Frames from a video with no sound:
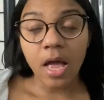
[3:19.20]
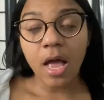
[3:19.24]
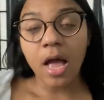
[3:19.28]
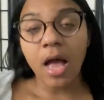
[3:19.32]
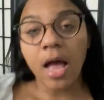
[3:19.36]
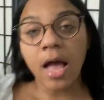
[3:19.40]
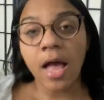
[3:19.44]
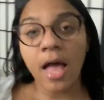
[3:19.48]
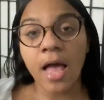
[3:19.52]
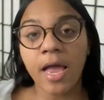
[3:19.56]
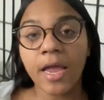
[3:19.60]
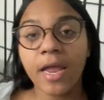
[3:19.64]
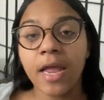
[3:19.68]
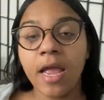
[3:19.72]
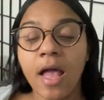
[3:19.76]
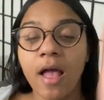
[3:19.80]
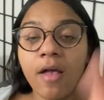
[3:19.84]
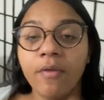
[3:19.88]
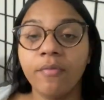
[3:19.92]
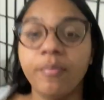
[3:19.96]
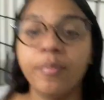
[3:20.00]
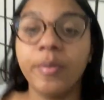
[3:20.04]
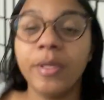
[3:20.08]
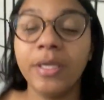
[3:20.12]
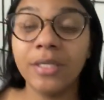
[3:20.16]
I
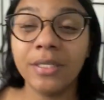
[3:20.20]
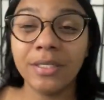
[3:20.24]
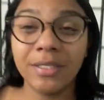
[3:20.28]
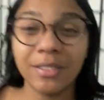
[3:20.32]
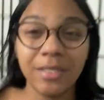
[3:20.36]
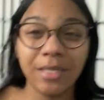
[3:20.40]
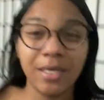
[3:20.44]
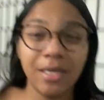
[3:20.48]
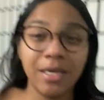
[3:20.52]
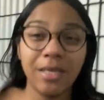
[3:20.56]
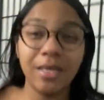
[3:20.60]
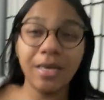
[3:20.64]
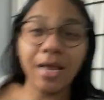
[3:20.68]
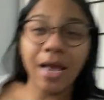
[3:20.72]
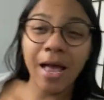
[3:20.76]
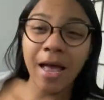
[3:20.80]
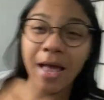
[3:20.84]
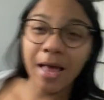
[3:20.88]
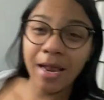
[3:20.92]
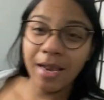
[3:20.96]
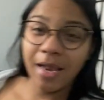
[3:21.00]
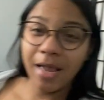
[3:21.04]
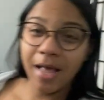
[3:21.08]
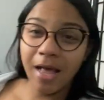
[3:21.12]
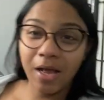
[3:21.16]
have been seeing a
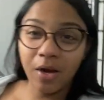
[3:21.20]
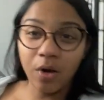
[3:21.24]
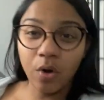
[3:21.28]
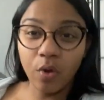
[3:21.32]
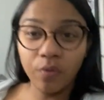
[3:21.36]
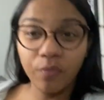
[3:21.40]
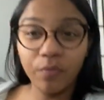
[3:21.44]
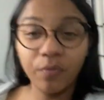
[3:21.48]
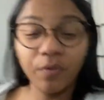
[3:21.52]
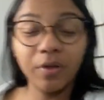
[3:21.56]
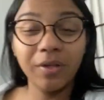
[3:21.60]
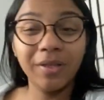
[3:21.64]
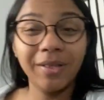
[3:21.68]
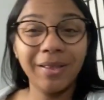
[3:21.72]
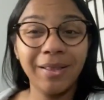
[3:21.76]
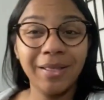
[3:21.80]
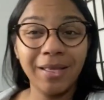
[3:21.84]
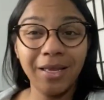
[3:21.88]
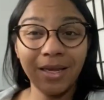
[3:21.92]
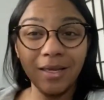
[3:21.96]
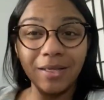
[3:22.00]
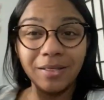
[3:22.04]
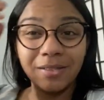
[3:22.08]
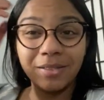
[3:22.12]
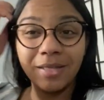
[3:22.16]
lot of
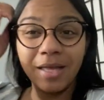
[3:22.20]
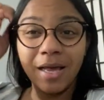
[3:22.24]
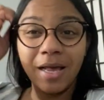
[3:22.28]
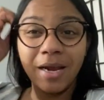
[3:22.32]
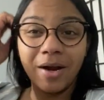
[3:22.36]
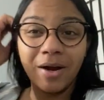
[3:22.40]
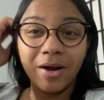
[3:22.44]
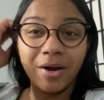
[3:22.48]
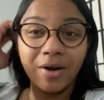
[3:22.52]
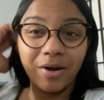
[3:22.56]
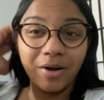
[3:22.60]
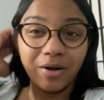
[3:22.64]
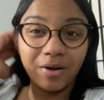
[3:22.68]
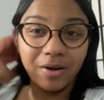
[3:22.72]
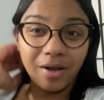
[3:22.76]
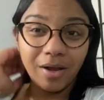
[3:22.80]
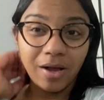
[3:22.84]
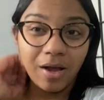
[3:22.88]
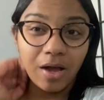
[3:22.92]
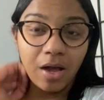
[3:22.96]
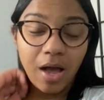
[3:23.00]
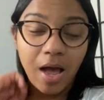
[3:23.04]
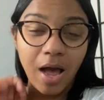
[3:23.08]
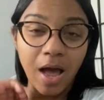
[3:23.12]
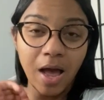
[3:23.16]
things that are
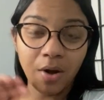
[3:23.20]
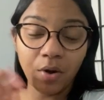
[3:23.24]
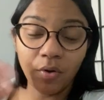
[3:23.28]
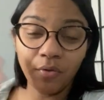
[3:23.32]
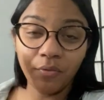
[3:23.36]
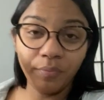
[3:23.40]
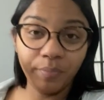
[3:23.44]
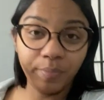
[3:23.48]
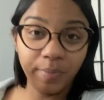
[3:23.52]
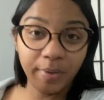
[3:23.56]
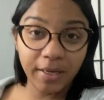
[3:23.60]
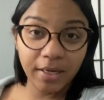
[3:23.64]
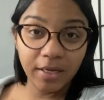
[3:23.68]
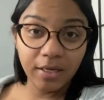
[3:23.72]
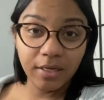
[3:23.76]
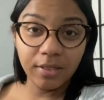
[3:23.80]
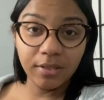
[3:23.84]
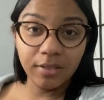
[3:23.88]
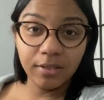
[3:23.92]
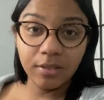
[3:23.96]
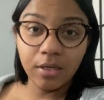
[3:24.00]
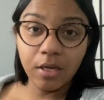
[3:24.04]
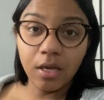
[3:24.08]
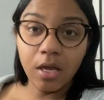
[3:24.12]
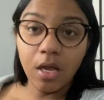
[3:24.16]
out of
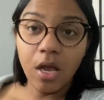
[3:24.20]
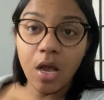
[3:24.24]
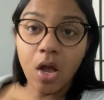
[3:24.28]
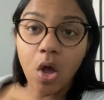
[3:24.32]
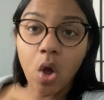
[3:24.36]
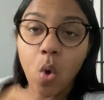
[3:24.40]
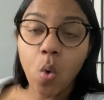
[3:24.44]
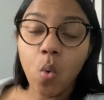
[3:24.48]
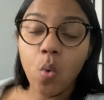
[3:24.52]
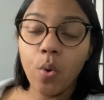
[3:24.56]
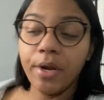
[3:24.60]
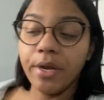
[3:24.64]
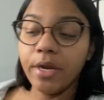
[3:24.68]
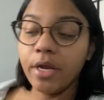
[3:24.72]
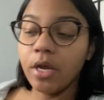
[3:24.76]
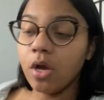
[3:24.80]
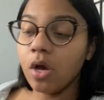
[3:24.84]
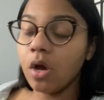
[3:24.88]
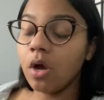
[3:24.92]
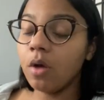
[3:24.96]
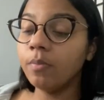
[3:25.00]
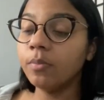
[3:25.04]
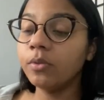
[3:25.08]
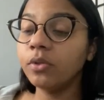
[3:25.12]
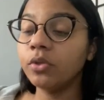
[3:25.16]
place when it
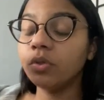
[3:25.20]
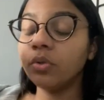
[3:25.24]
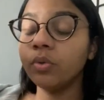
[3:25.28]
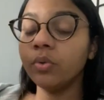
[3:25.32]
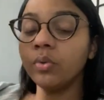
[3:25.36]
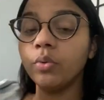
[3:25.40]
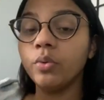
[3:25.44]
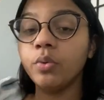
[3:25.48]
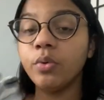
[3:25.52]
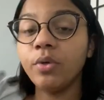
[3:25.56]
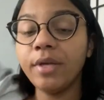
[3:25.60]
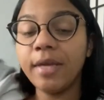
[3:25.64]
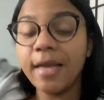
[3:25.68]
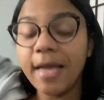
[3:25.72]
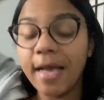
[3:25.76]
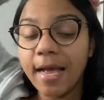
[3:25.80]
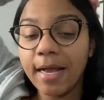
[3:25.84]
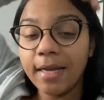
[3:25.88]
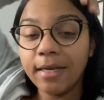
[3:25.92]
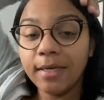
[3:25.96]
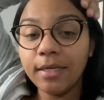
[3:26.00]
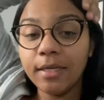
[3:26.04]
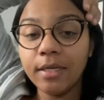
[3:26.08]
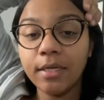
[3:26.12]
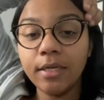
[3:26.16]
comes to
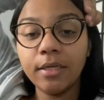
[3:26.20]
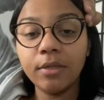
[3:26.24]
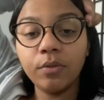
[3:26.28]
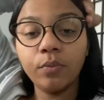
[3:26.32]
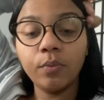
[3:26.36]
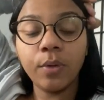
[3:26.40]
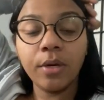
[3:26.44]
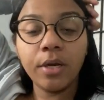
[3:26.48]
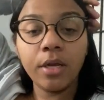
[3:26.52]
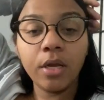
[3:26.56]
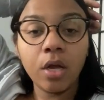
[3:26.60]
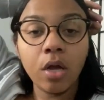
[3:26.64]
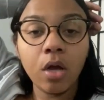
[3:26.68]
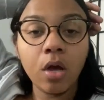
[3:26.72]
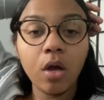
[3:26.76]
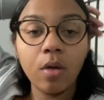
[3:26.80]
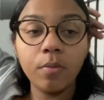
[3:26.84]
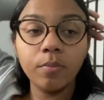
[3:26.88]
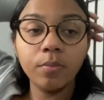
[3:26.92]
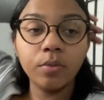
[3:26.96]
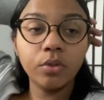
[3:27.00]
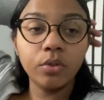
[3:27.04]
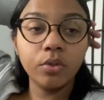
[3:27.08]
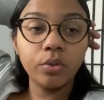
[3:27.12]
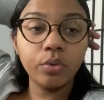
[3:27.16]
nannies, when it
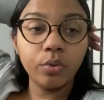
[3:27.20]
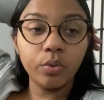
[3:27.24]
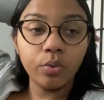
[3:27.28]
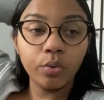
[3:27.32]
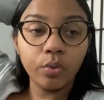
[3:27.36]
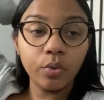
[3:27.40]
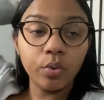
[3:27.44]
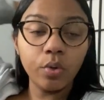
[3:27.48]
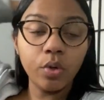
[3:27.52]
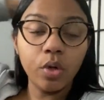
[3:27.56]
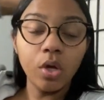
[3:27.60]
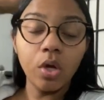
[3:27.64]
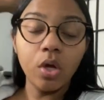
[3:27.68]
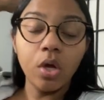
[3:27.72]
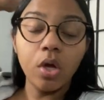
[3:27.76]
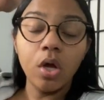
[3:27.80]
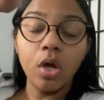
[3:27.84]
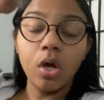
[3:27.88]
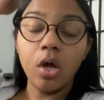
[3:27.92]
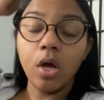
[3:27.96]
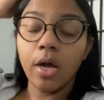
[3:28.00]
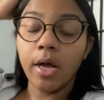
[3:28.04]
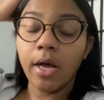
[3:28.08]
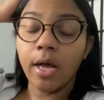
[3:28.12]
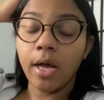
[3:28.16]
comes to
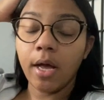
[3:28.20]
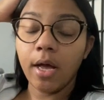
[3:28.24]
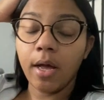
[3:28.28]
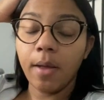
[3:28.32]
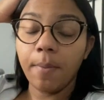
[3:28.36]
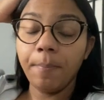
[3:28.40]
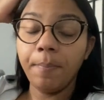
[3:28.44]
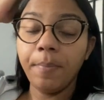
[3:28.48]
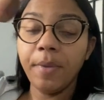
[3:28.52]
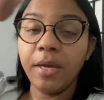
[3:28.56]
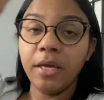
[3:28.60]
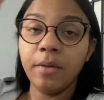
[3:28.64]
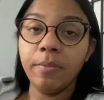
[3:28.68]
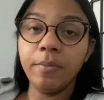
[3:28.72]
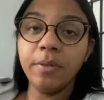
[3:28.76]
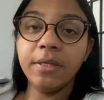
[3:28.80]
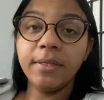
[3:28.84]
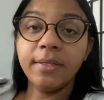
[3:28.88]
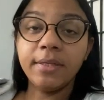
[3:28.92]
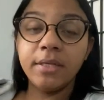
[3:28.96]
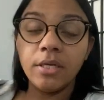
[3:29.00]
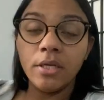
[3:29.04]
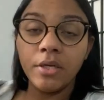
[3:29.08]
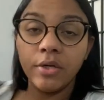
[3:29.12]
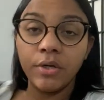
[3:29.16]

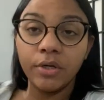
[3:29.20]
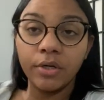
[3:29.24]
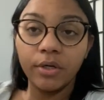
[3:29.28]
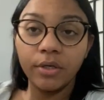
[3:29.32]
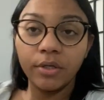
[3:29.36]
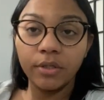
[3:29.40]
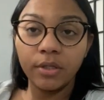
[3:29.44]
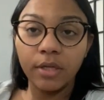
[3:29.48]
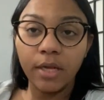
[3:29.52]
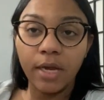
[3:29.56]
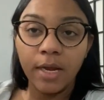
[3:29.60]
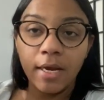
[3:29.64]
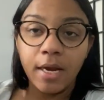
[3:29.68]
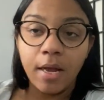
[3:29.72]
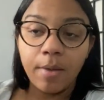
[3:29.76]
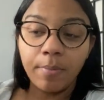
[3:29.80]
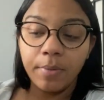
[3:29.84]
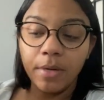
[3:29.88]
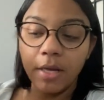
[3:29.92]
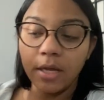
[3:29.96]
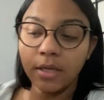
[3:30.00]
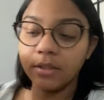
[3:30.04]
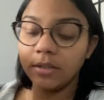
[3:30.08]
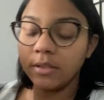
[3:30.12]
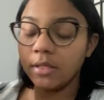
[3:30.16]
babysitters. And I'm
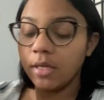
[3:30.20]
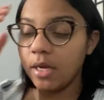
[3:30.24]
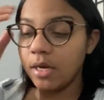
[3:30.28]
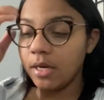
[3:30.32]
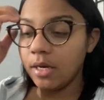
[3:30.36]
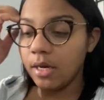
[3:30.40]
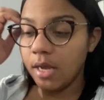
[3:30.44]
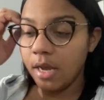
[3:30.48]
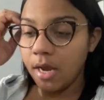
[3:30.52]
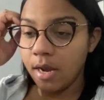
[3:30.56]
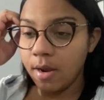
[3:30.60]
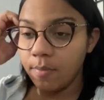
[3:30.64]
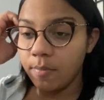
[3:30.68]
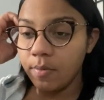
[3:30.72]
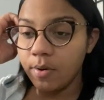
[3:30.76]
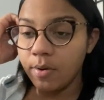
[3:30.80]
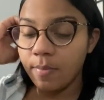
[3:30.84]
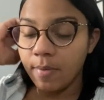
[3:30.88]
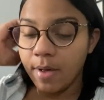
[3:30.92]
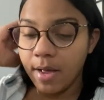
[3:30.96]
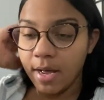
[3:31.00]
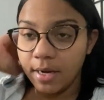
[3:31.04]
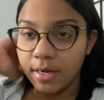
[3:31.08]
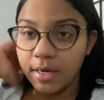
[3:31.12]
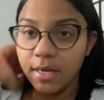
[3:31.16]
not saying
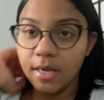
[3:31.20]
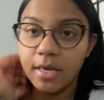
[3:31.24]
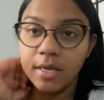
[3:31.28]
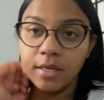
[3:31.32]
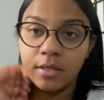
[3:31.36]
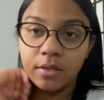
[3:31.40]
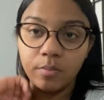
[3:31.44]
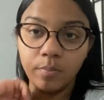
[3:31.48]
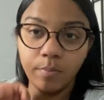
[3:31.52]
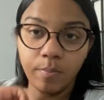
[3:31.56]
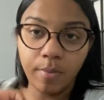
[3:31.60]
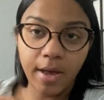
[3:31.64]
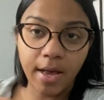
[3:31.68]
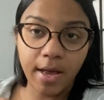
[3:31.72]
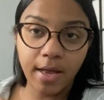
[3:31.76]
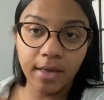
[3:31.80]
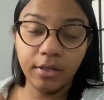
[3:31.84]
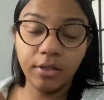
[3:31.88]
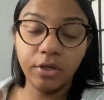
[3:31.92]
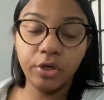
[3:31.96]
everybody is bad.